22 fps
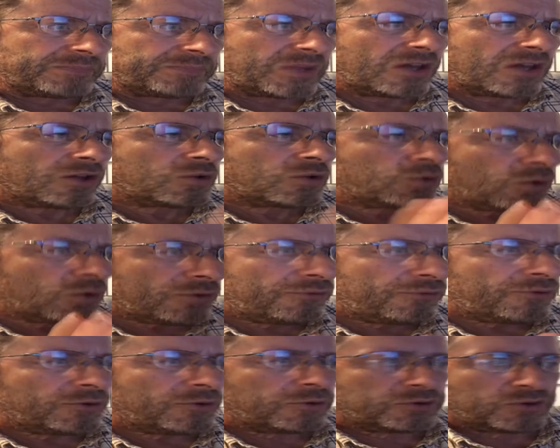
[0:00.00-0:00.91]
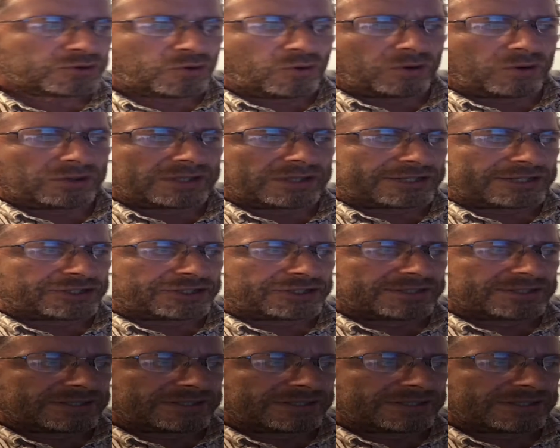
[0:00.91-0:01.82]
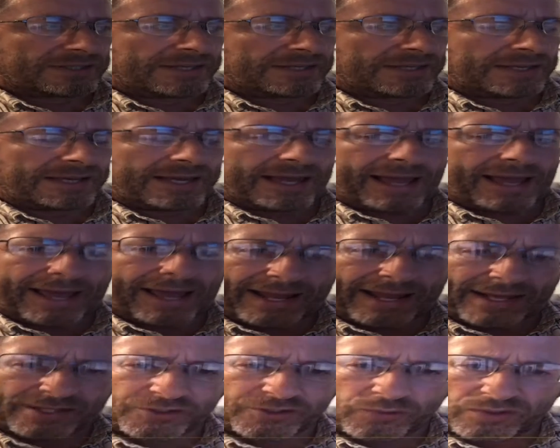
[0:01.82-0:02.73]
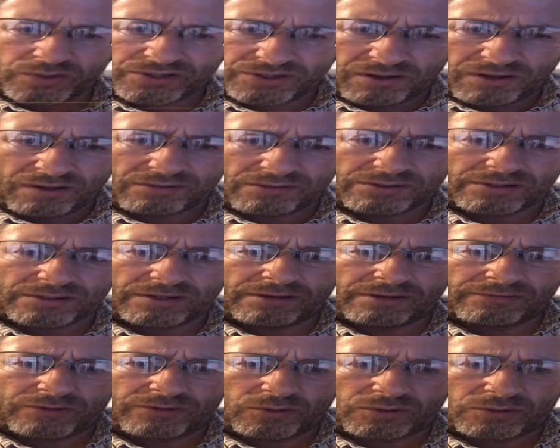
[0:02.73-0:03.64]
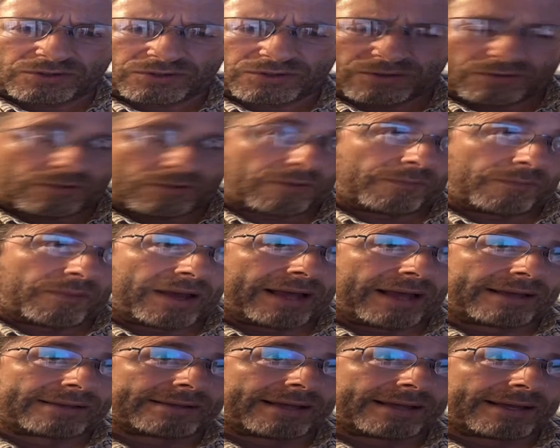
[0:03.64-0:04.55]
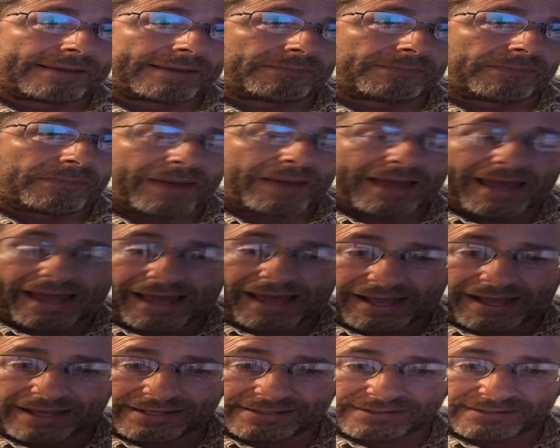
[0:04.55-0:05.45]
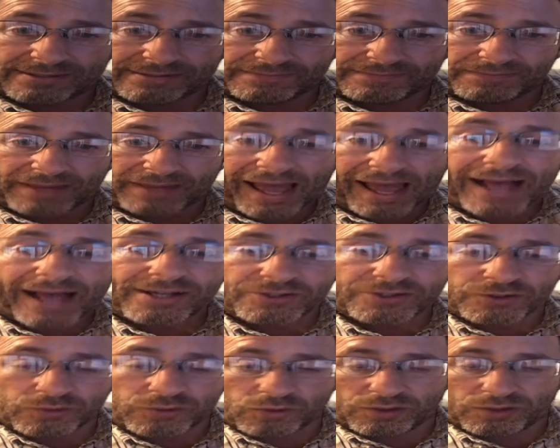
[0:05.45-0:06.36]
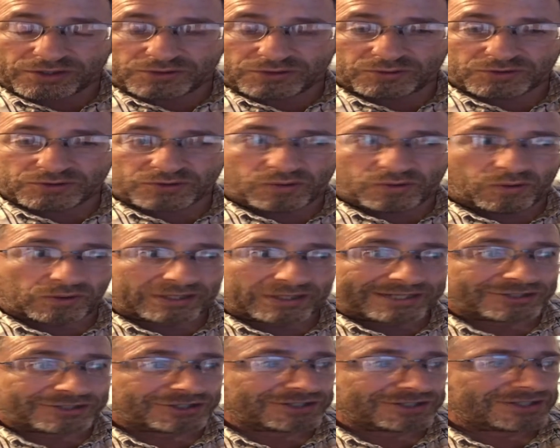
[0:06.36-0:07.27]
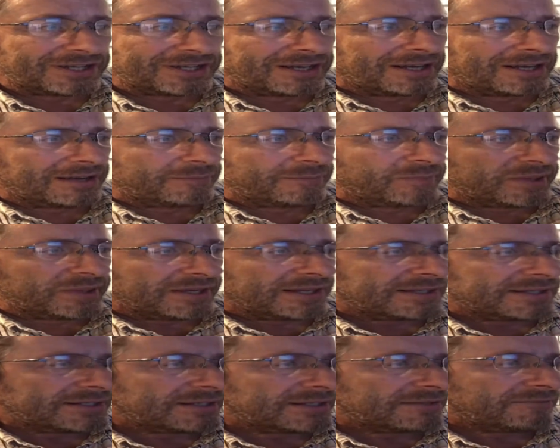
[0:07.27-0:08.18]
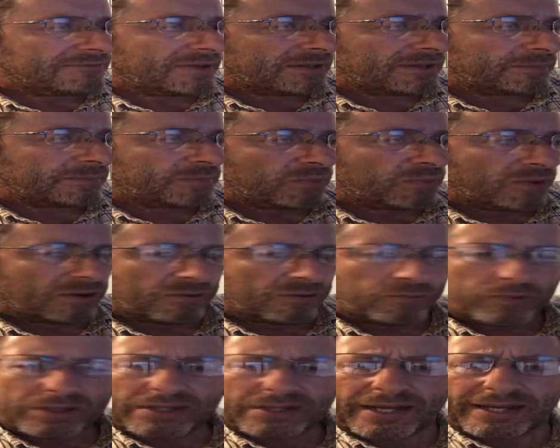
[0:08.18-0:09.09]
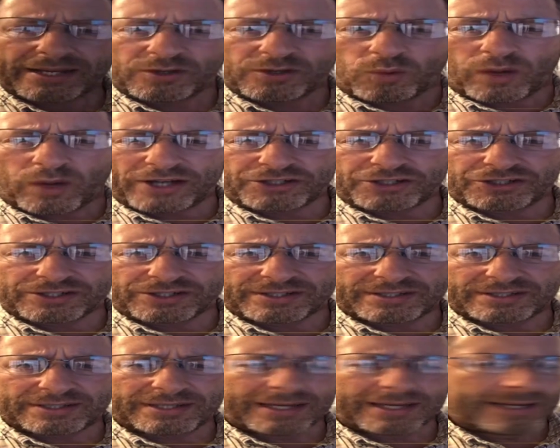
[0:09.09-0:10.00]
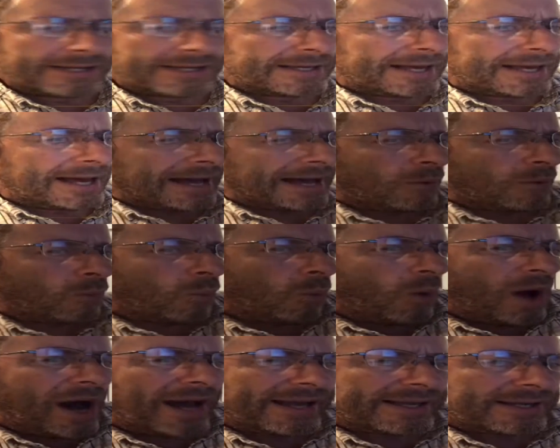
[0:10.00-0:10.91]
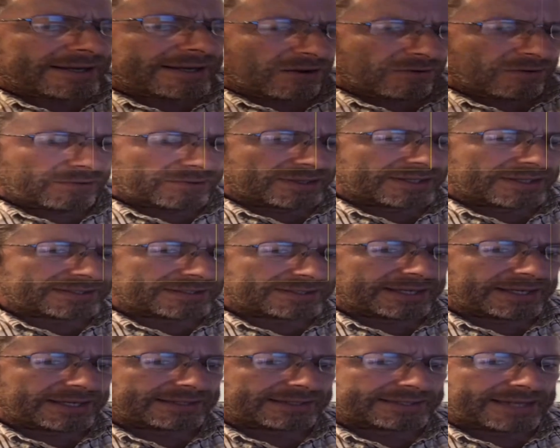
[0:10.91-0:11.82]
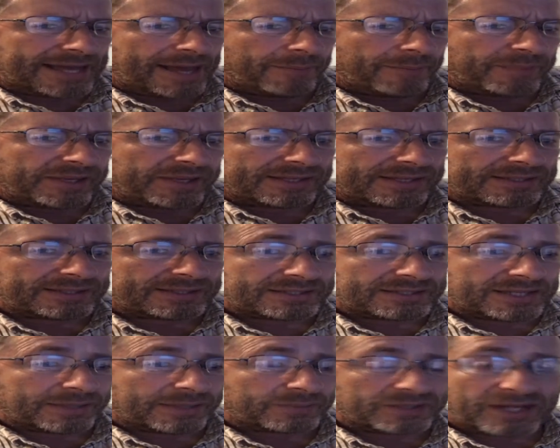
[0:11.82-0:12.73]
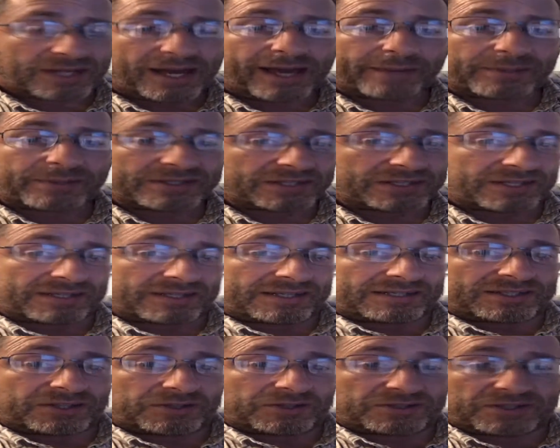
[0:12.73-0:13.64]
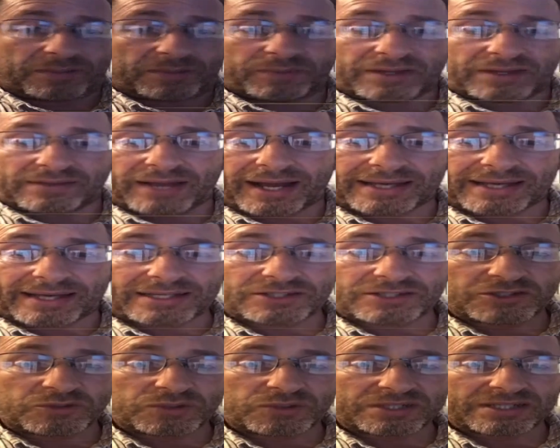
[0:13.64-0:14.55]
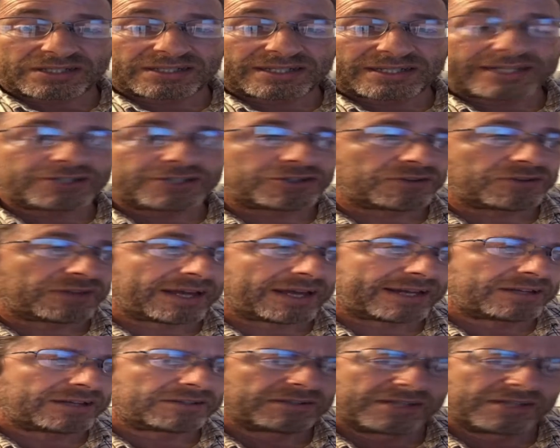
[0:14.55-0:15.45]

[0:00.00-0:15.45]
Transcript: Look for those correlations, and as a result of those, or as you look at those correlations, begin to develop related questions. Why are these things happening at the same time? Is there something that I can do as a teacher that could